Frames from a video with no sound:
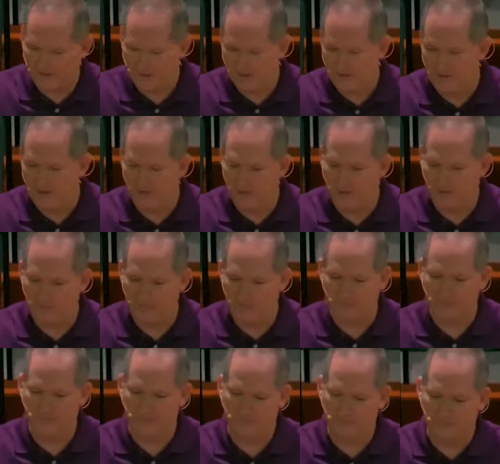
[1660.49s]

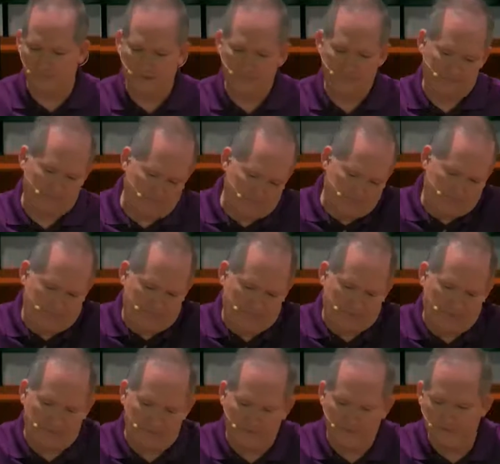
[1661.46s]
But,
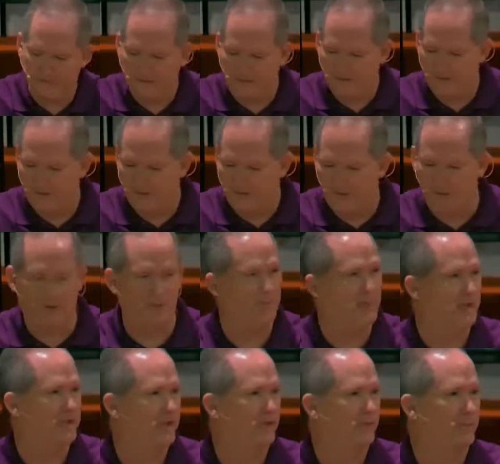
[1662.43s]
hey, you can
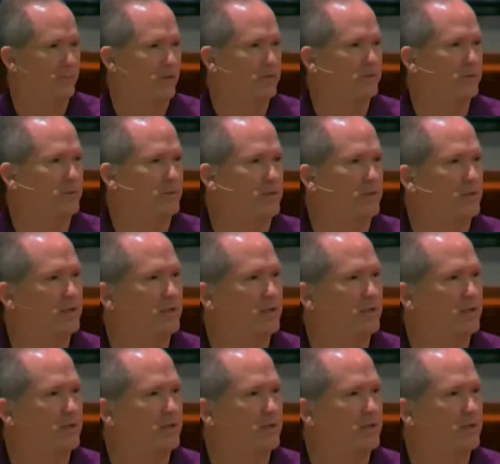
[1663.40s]
make it up next week.